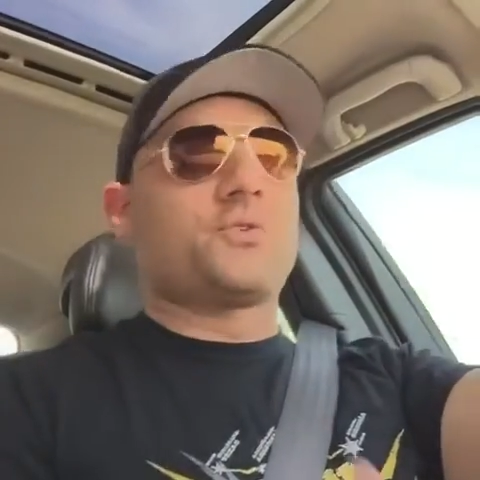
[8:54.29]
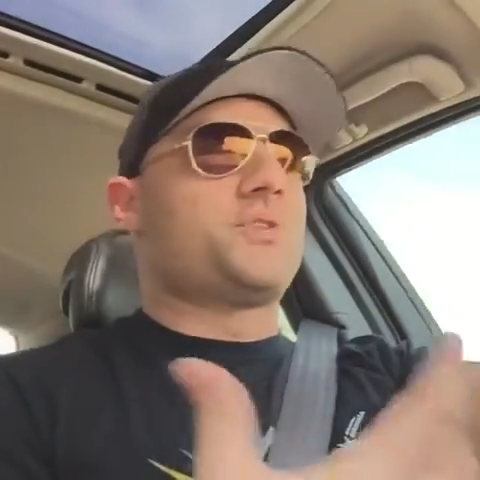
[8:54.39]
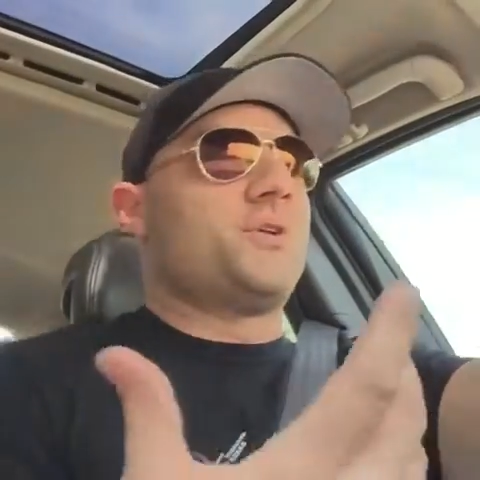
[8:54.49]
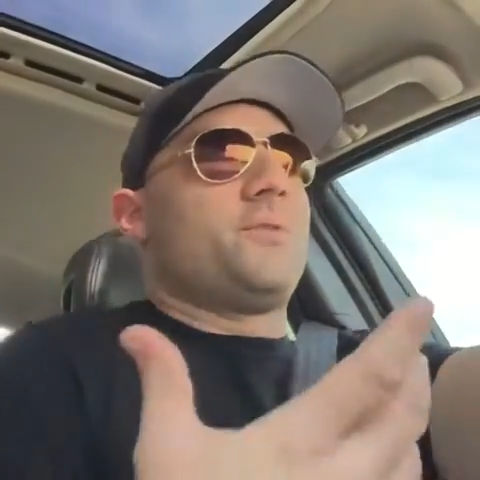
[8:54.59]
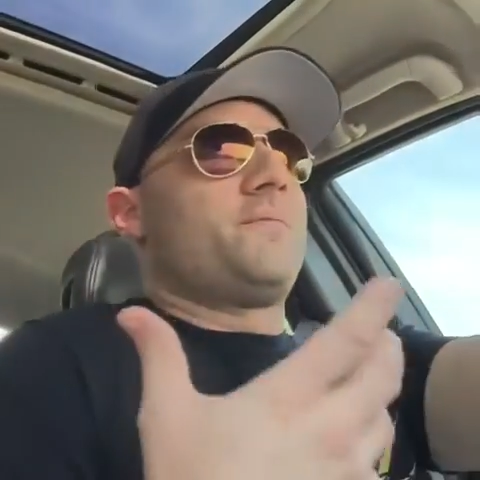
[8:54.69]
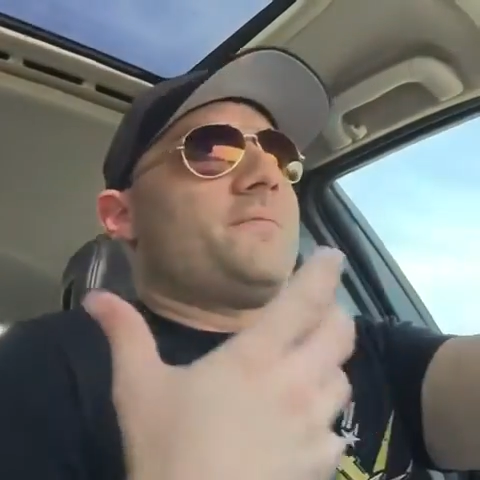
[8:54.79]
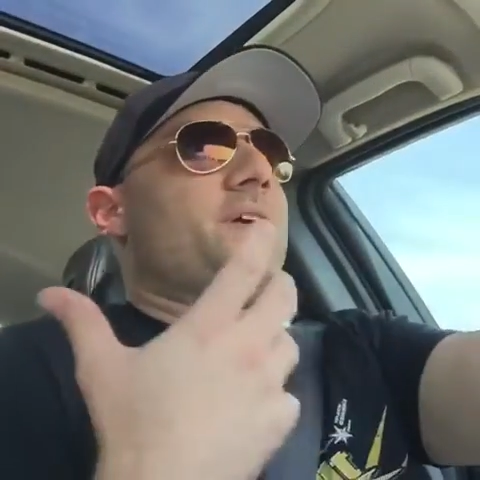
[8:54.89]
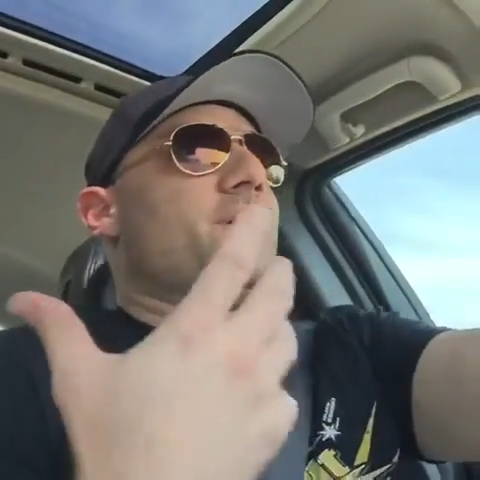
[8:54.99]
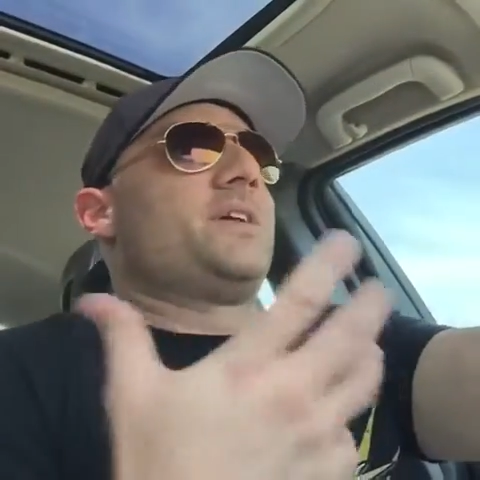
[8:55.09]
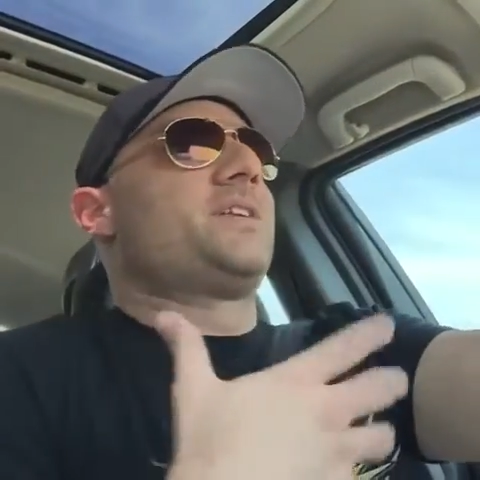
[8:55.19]
There's no,
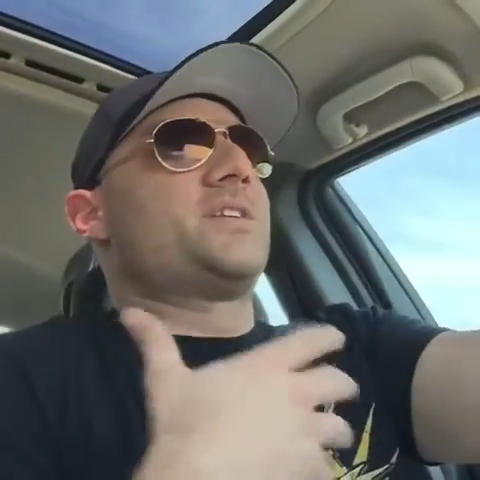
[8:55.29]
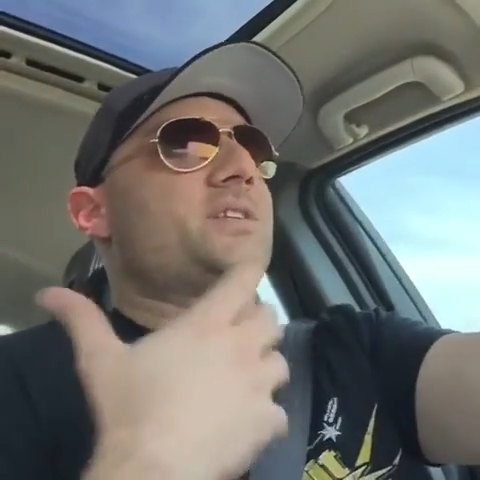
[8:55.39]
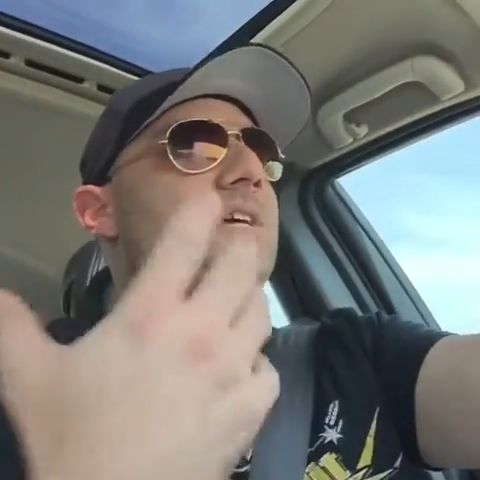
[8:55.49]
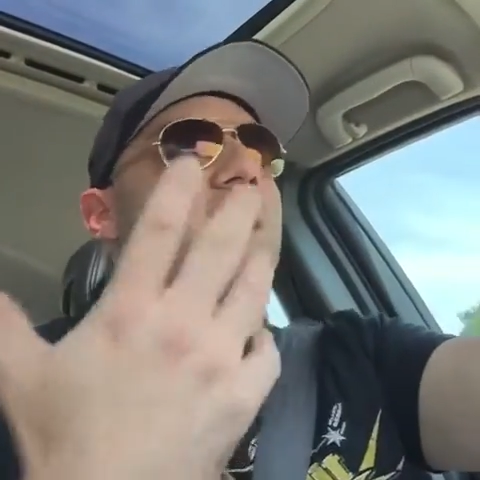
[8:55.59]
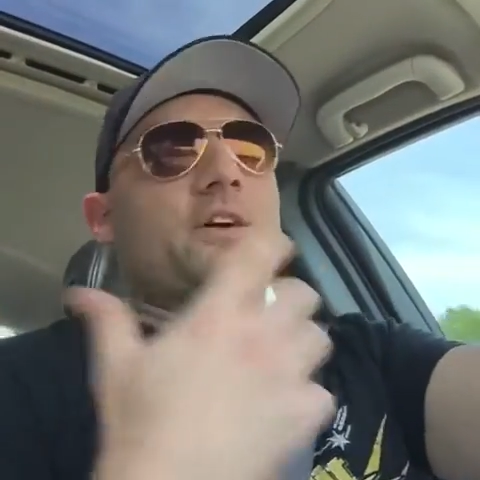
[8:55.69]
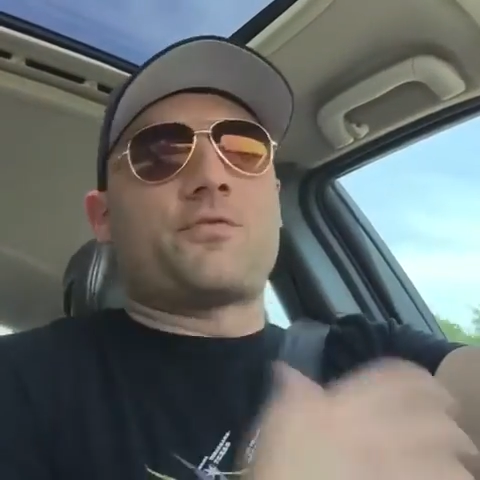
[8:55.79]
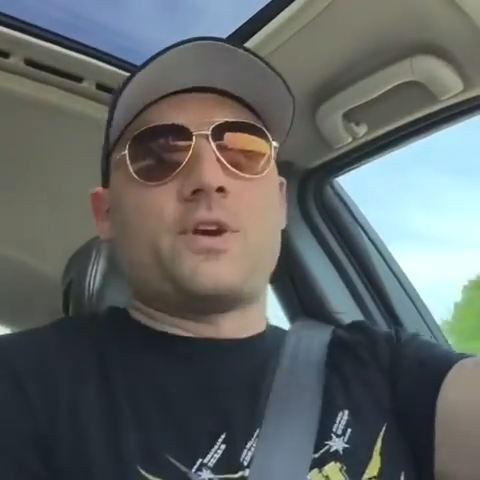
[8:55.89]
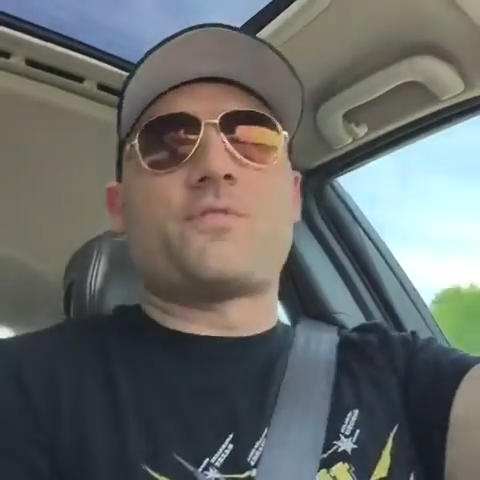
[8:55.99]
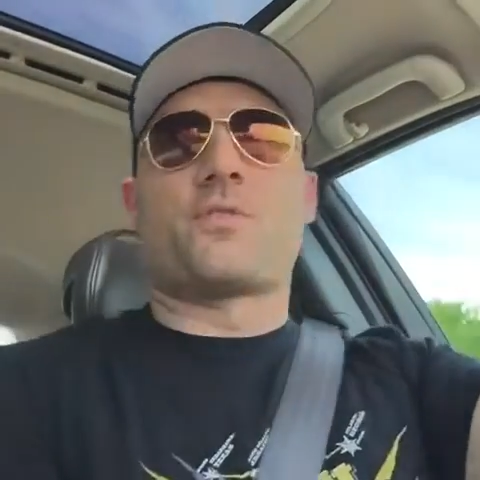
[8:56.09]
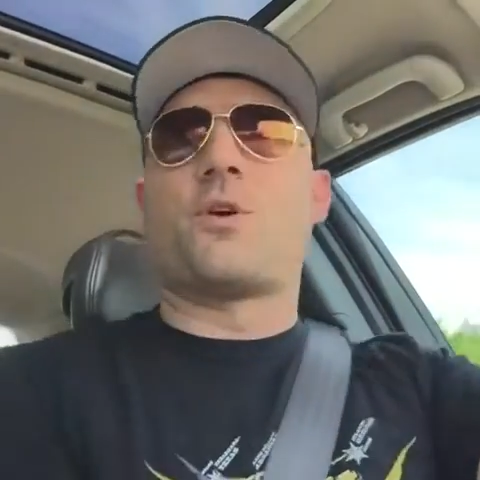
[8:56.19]
it's kind of a
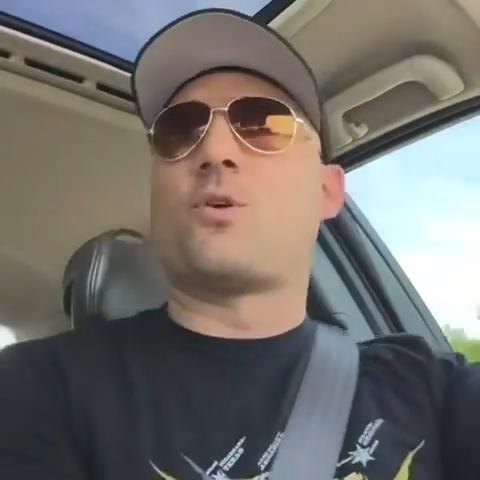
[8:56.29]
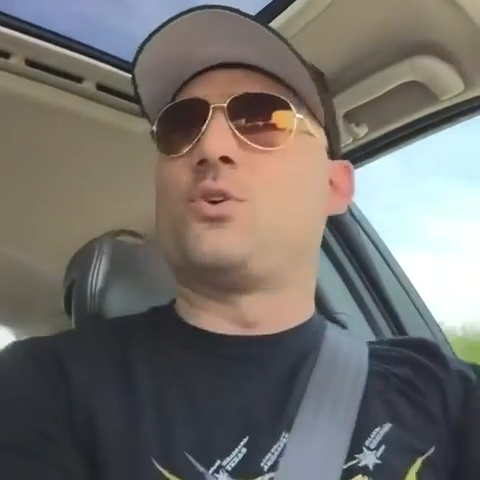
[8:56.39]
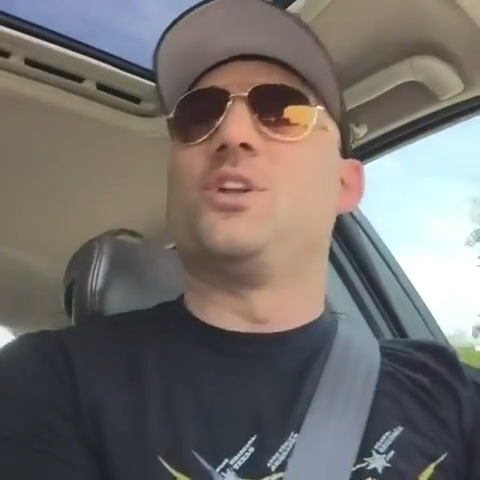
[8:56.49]
free-for-all